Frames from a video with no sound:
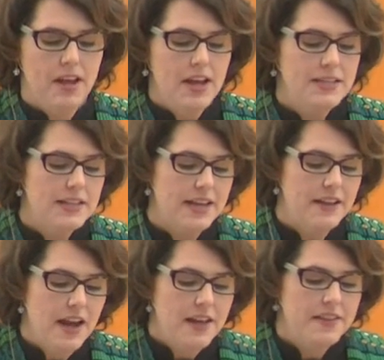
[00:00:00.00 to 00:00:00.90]
He
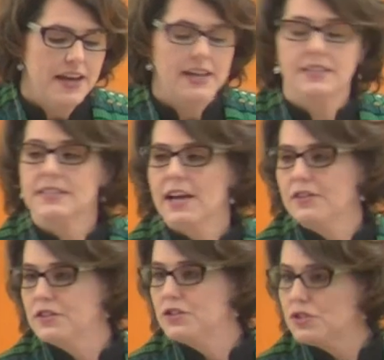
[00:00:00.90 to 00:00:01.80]
said they
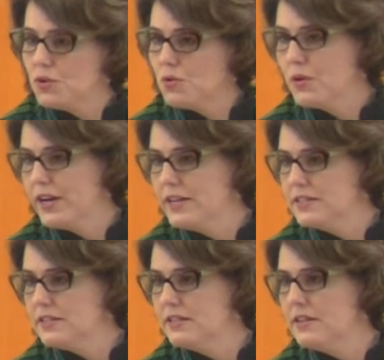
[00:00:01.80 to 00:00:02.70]
tell the
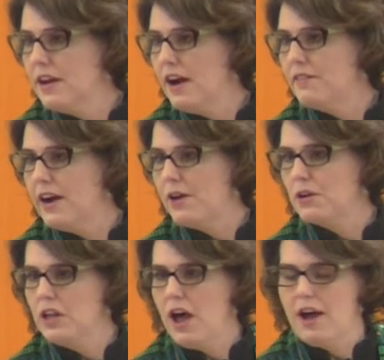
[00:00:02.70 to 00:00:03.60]
stories of
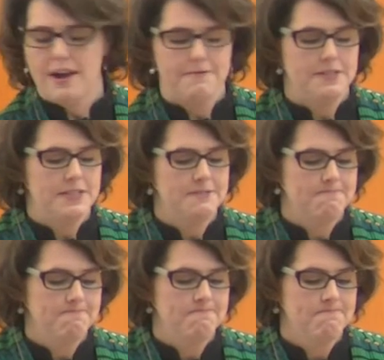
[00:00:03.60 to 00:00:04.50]
our lives,
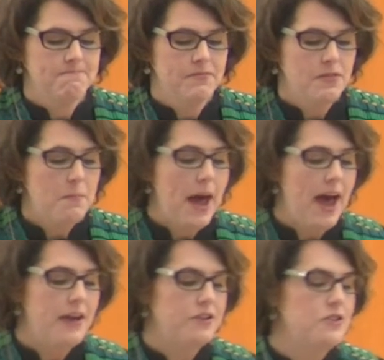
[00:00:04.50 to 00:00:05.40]
the
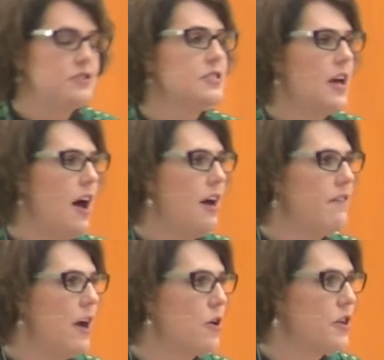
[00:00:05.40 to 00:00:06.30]
patterns
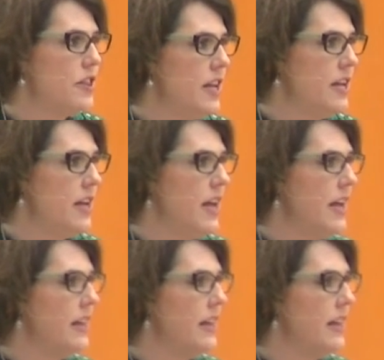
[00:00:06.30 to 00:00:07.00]
of our thinking,